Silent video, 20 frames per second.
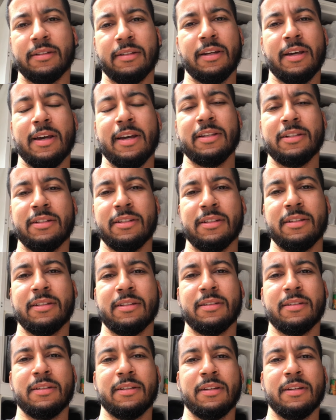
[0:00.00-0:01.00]
yeah, I just
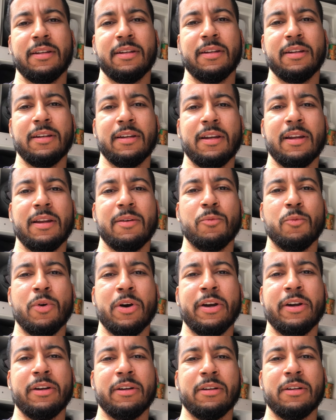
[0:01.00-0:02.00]

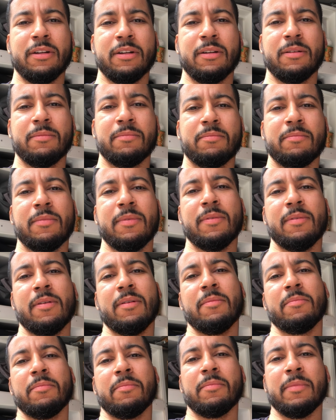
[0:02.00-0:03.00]
wanted to
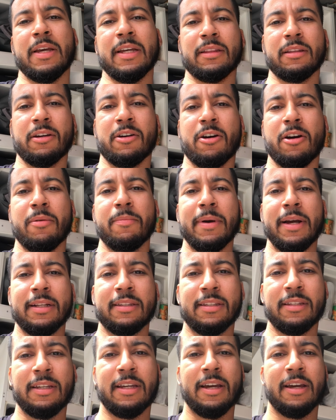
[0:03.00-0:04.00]
get the car back
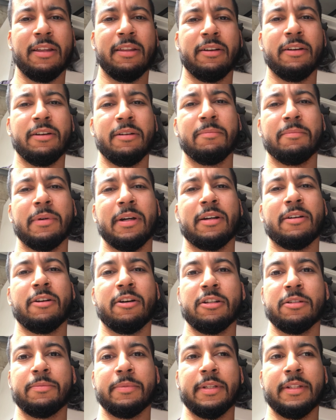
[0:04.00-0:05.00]
together. My
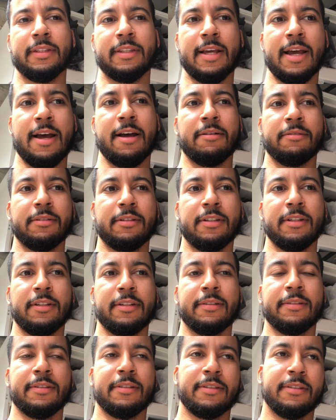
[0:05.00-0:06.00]
car's been down
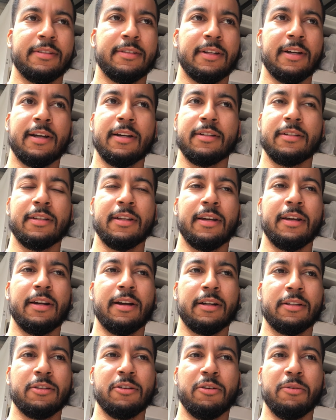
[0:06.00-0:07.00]
since, like I said,
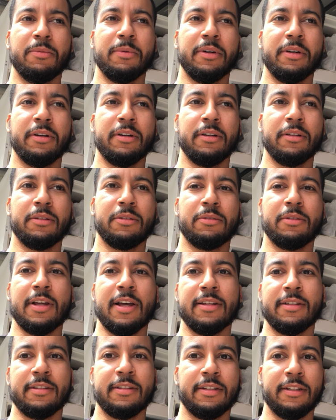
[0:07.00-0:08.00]
October
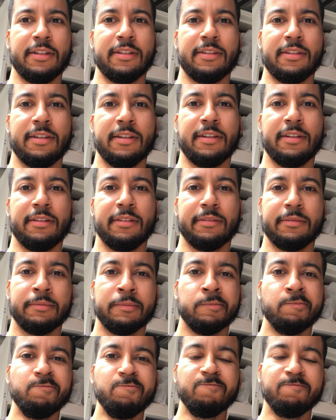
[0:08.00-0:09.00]
2016.
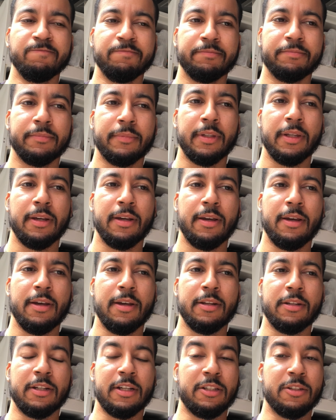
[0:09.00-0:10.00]

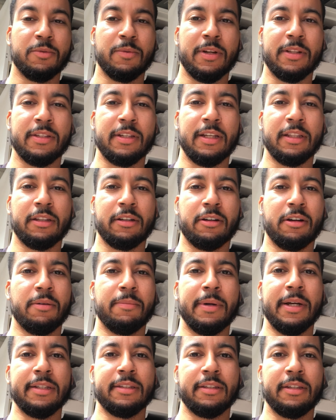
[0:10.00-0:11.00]
So I just wanted to get the car
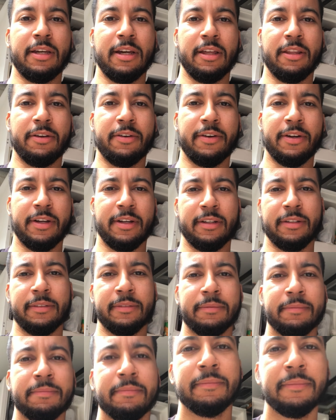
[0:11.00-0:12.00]
back together
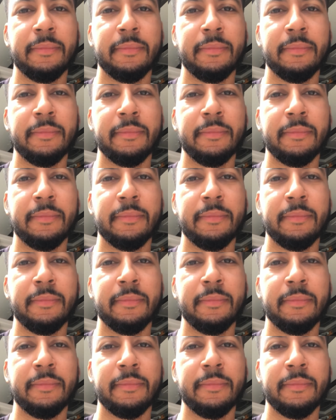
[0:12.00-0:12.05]
and